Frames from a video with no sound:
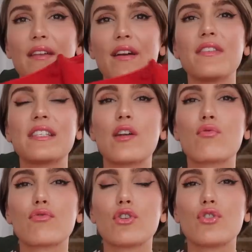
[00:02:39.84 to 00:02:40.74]
And I've had this
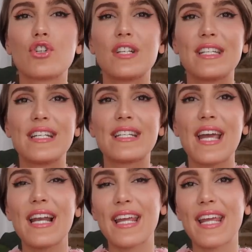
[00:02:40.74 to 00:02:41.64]
like ruched
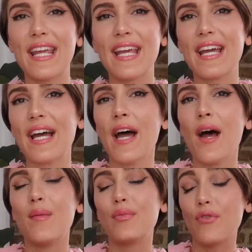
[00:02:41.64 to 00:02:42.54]
detailing here,
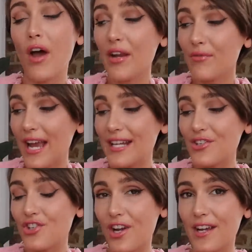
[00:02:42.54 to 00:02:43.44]
bright red
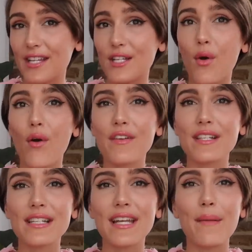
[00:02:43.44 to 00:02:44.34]
and shiny, so
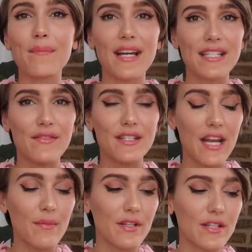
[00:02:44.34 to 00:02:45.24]
obviously a massive
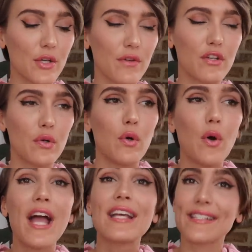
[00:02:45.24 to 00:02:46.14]
statement. So if
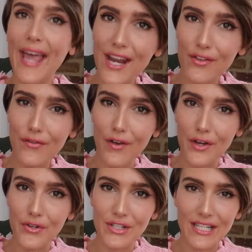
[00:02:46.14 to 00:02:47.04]
you're scared of the
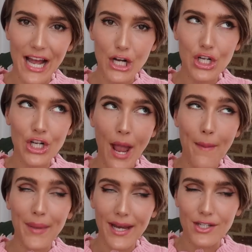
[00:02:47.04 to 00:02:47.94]
vinyl slash
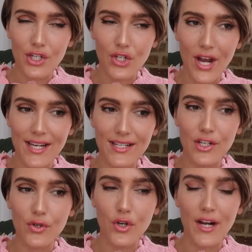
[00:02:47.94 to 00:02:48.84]
patent trend
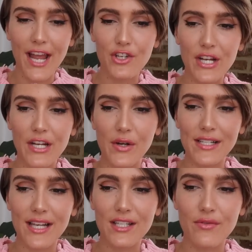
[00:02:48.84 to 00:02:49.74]
and you're trying to edge it in your
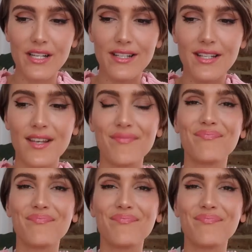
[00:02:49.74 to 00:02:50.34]
accessories,